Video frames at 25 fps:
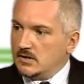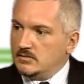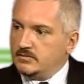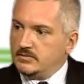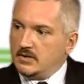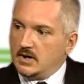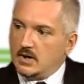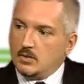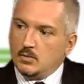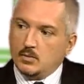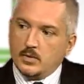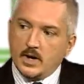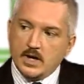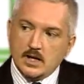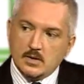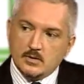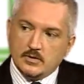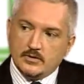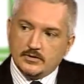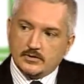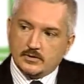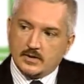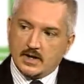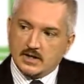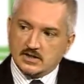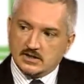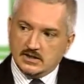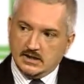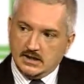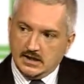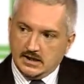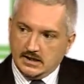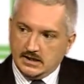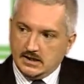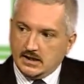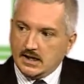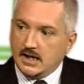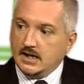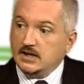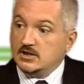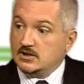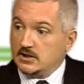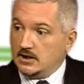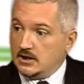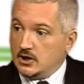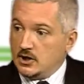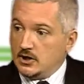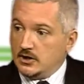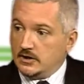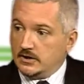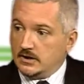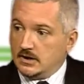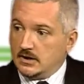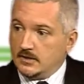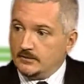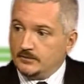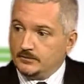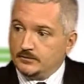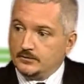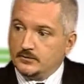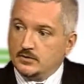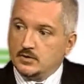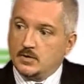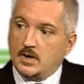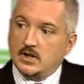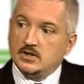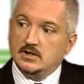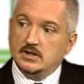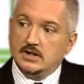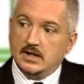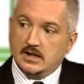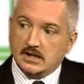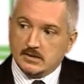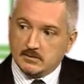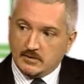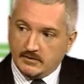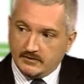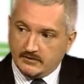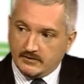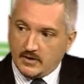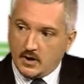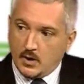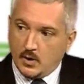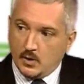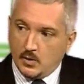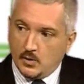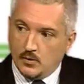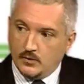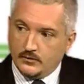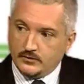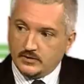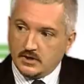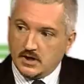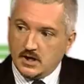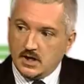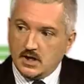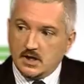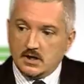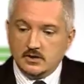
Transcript: but where you want to actually engage the learner, to actually get them involved,